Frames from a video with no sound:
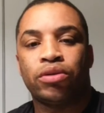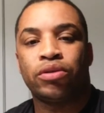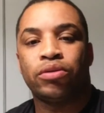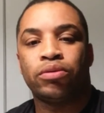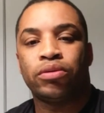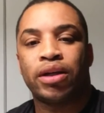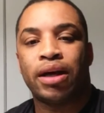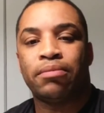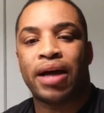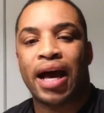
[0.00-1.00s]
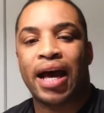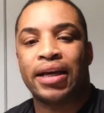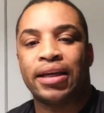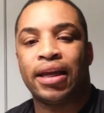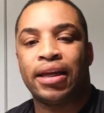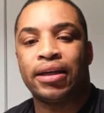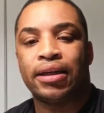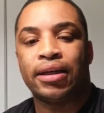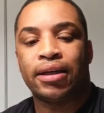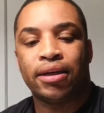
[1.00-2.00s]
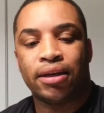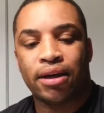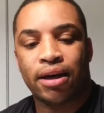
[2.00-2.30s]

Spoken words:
sure I'm high yellow.